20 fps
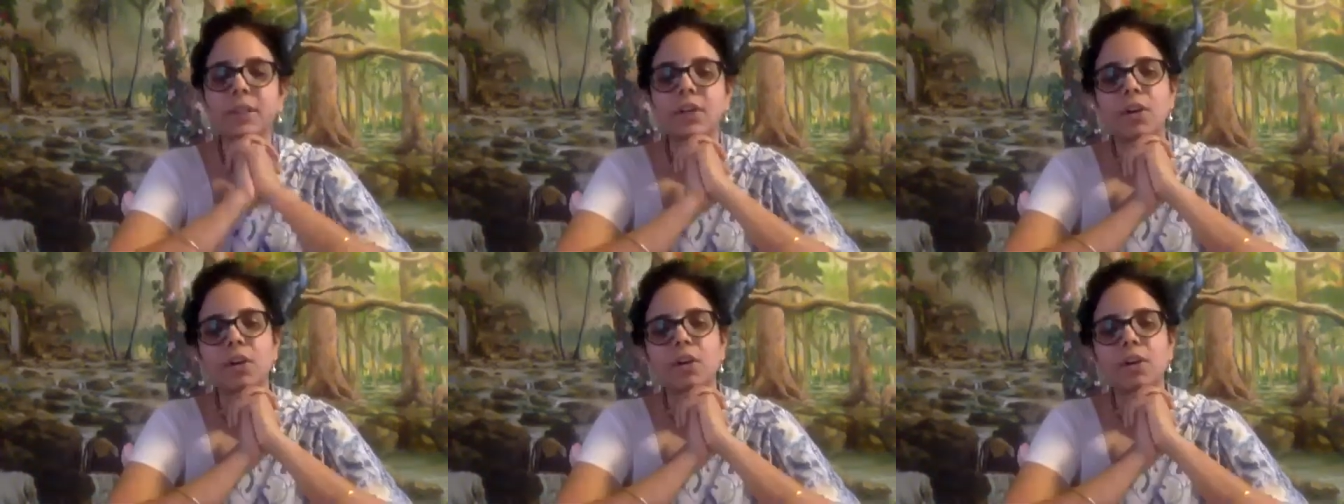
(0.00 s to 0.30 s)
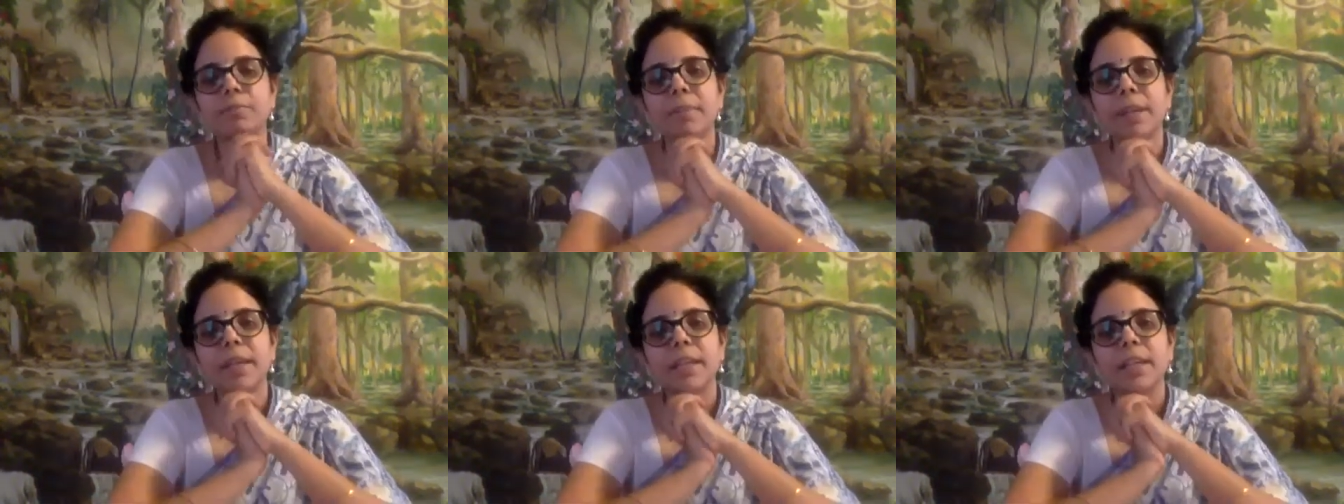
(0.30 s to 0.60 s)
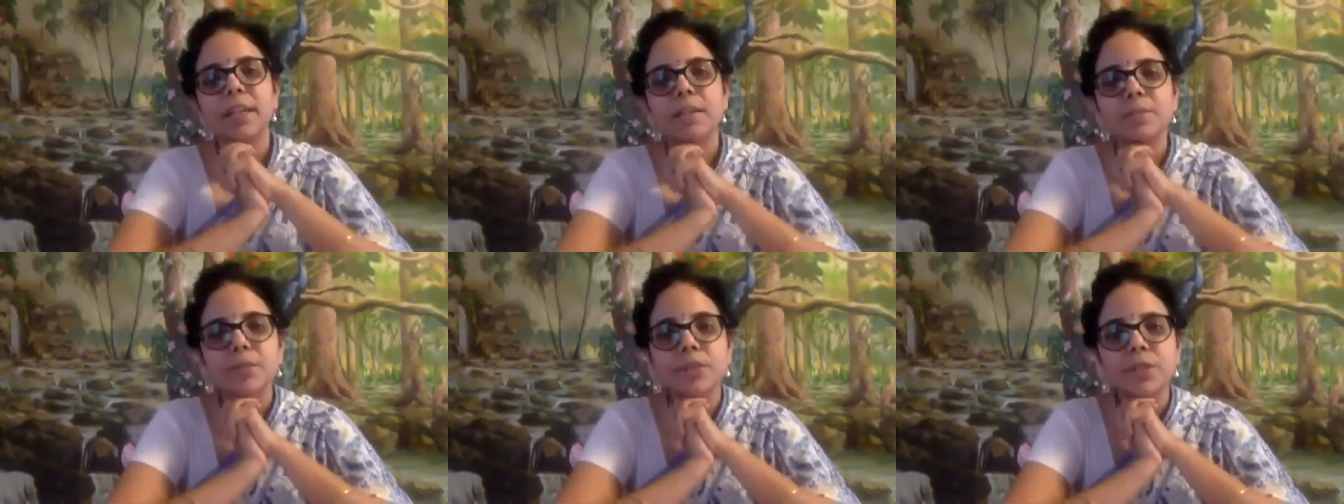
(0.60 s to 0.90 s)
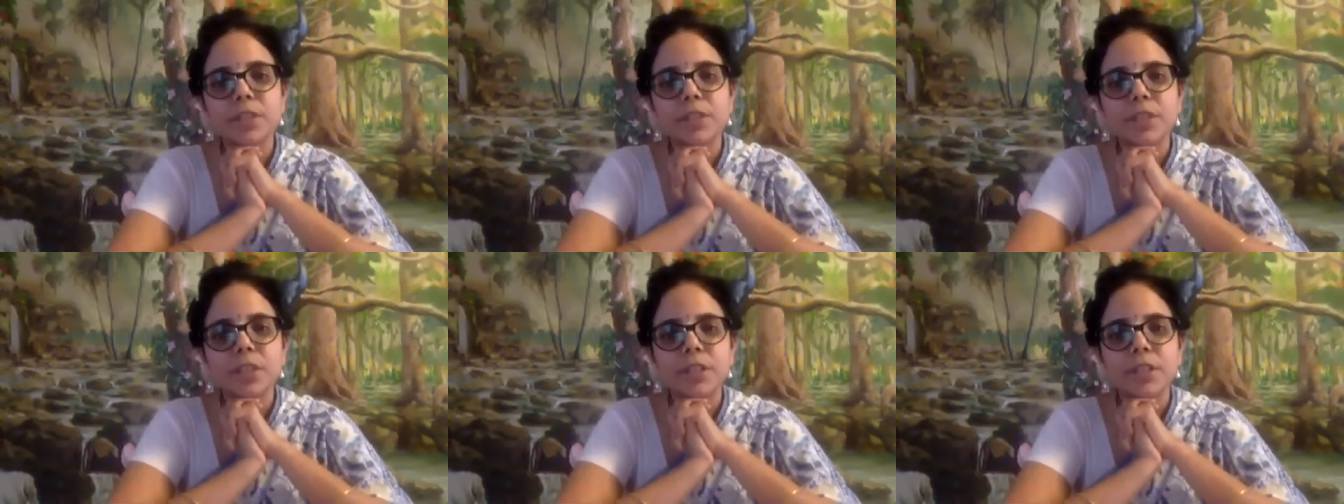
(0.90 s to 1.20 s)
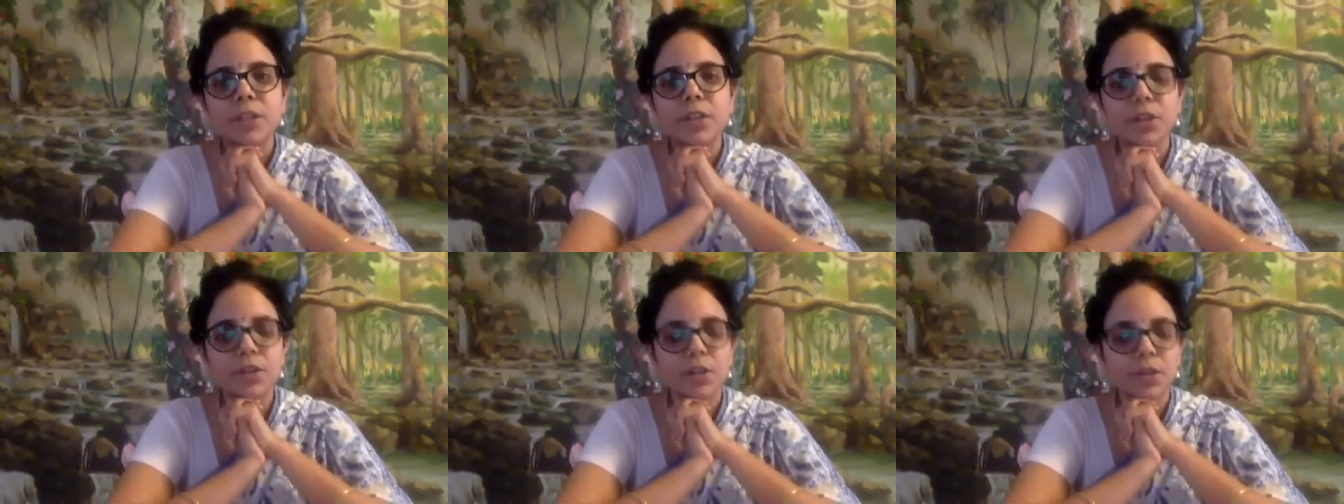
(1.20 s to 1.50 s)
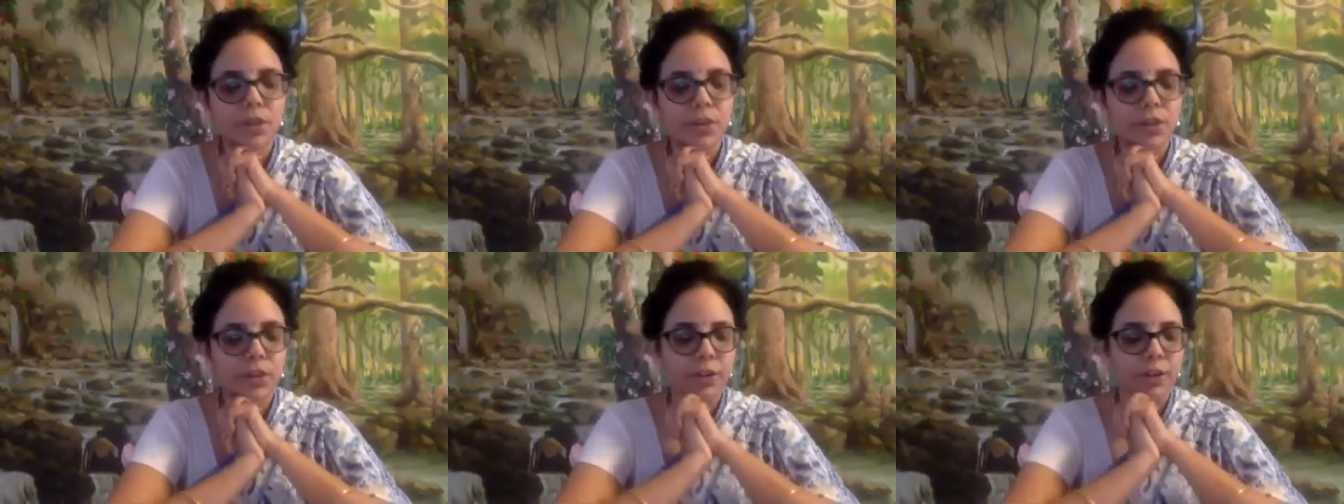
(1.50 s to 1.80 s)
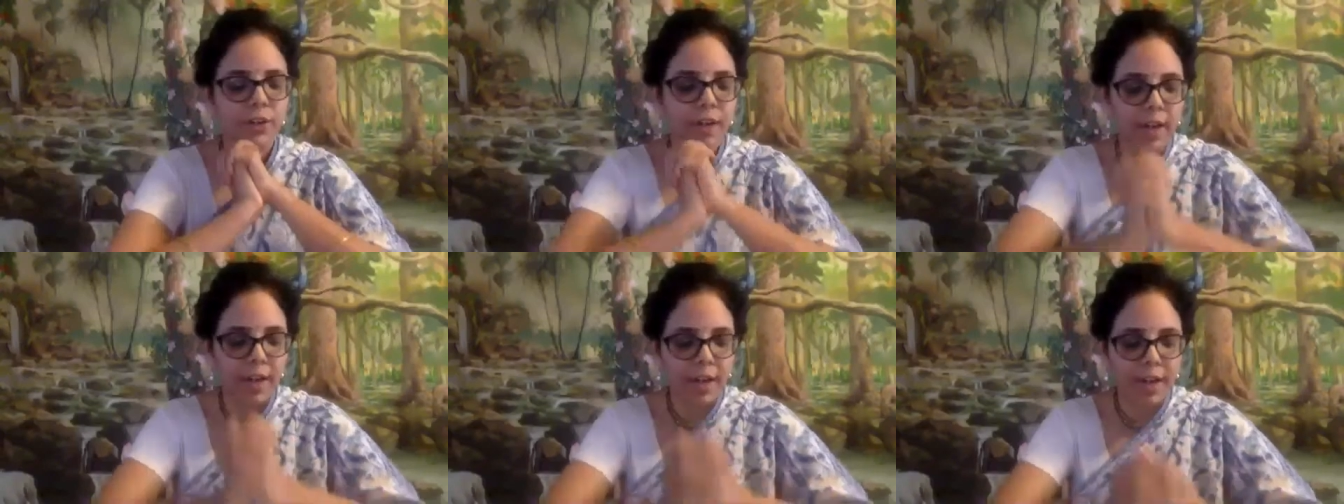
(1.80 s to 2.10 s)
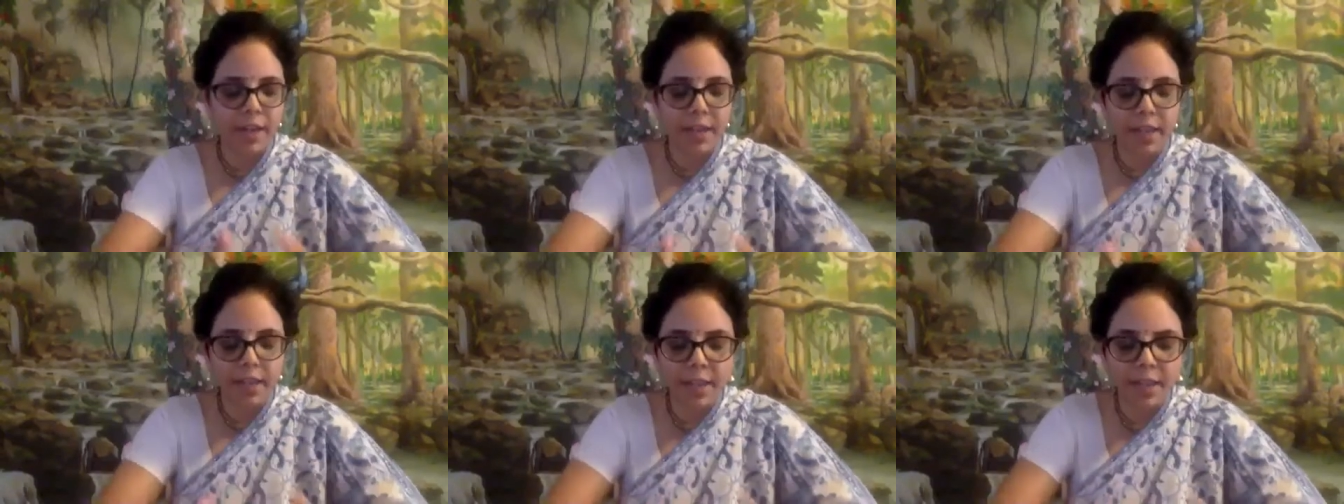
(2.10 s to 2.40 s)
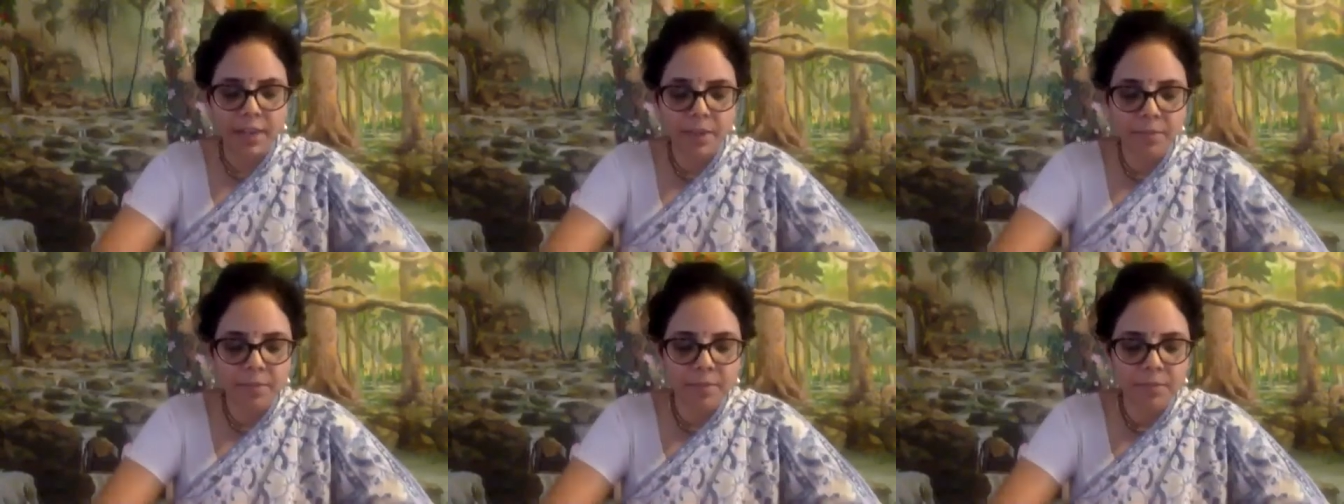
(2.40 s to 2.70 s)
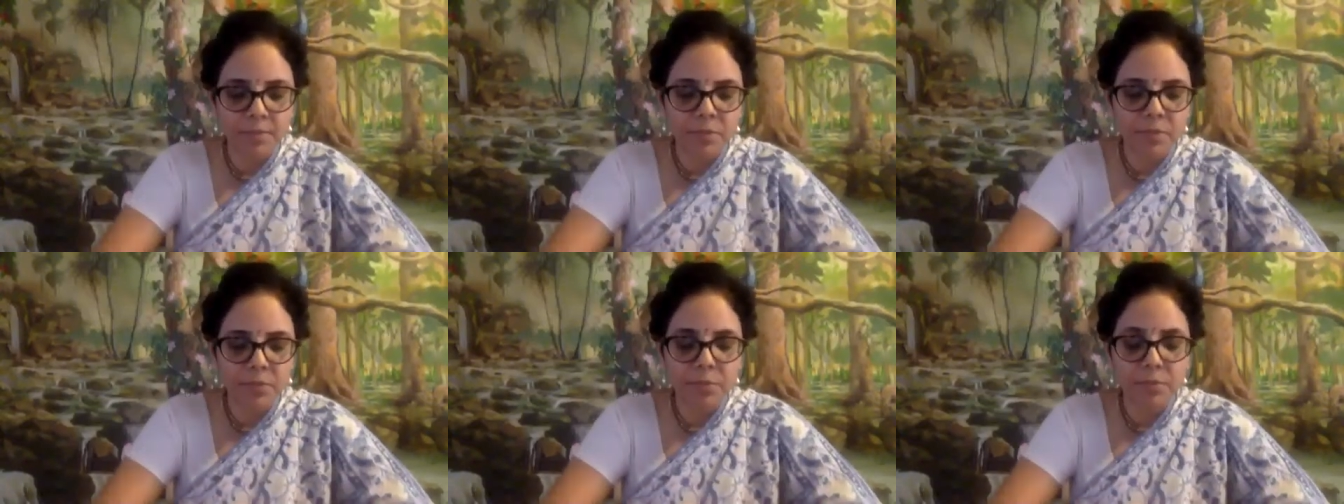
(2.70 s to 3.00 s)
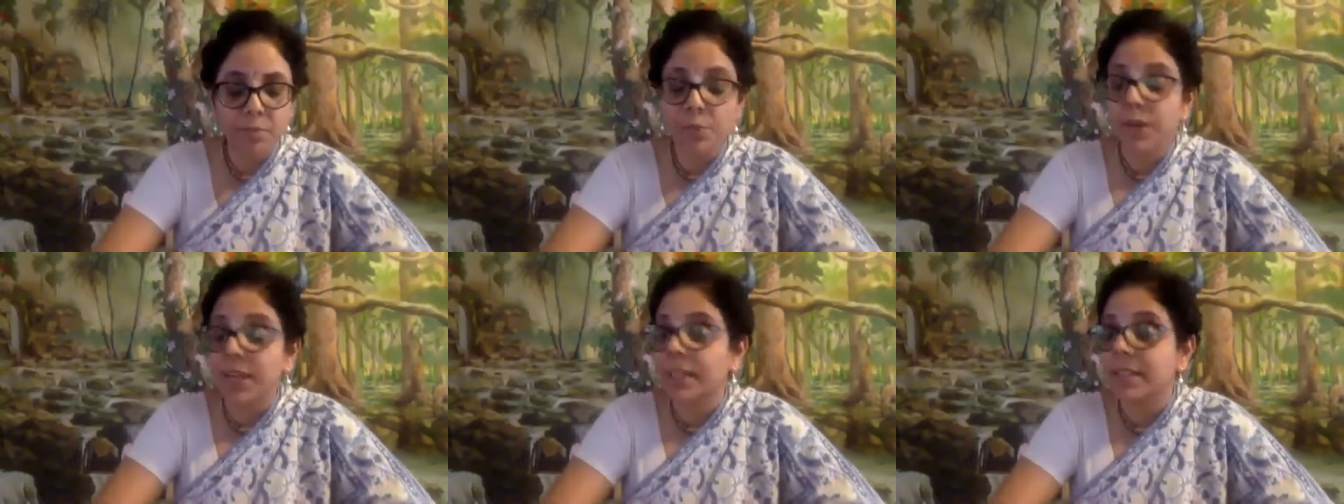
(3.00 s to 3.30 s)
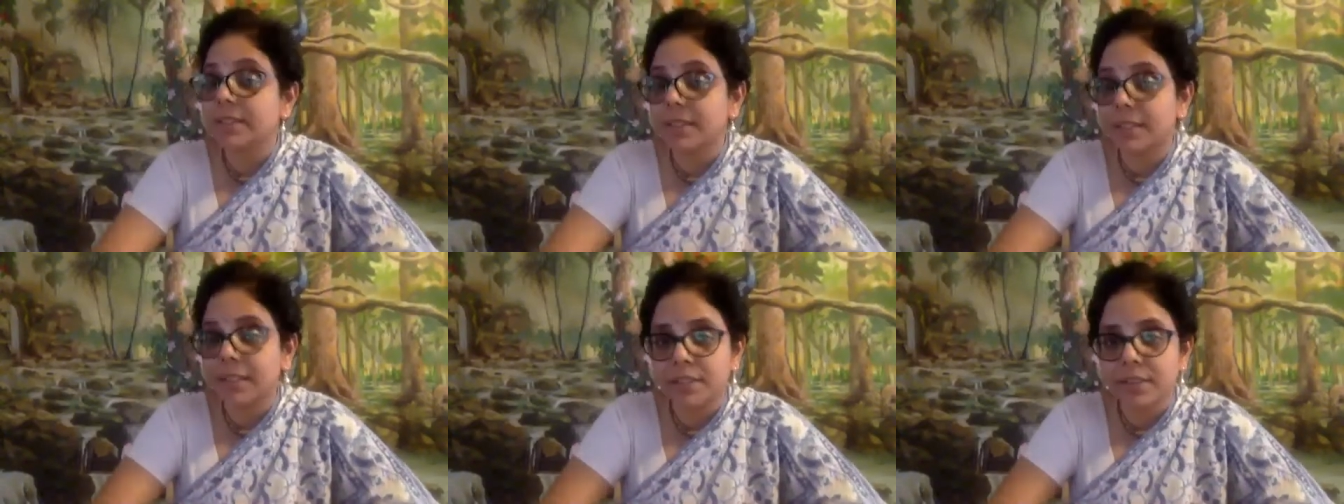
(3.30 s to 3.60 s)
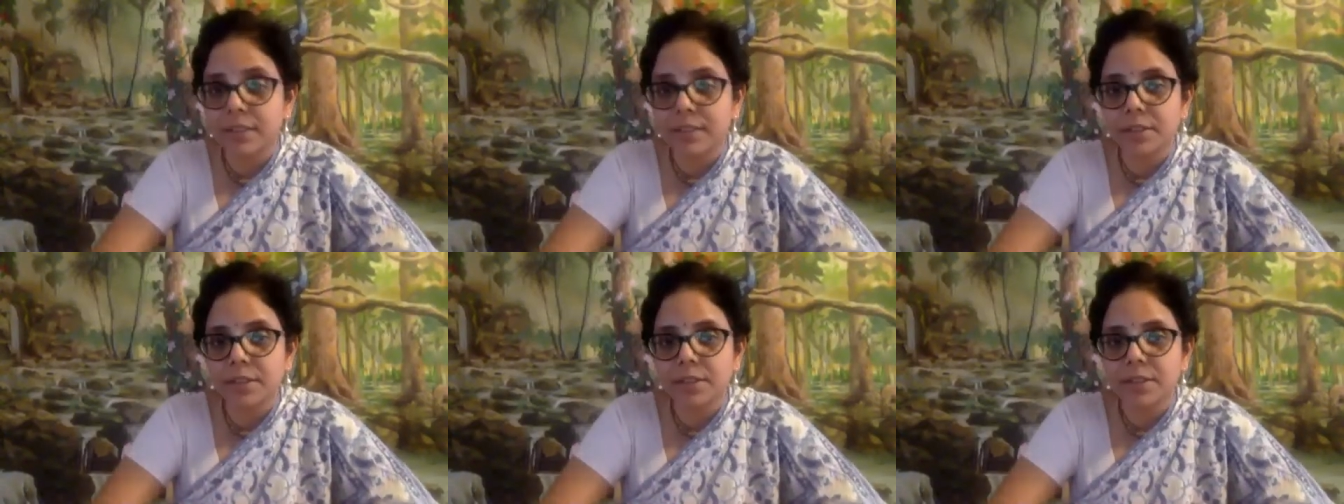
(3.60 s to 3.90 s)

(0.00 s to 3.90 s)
of my community, or I am present?